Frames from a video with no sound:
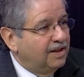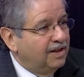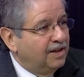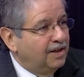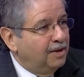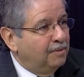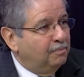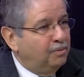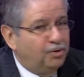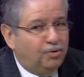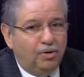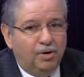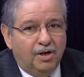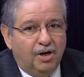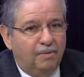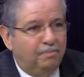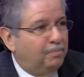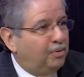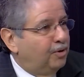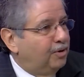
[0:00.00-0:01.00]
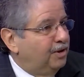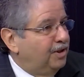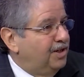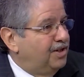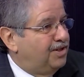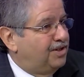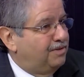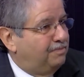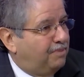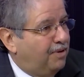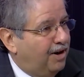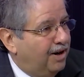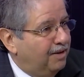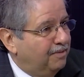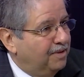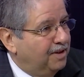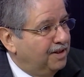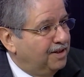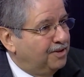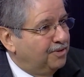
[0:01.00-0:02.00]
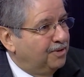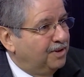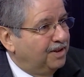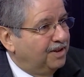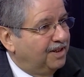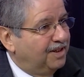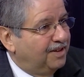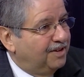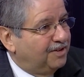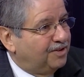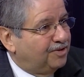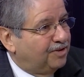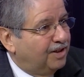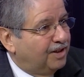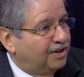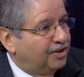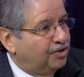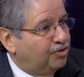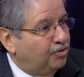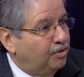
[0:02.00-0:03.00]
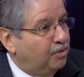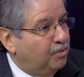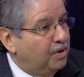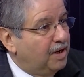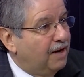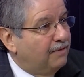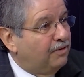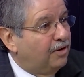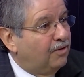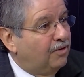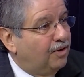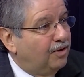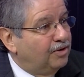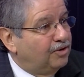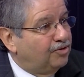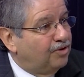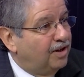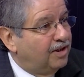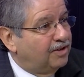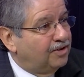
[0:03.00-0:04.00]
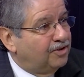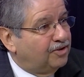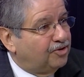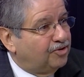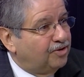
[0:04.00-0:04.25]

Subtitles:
Between our police department doing their trunk or treat, we have our own trunk or treat.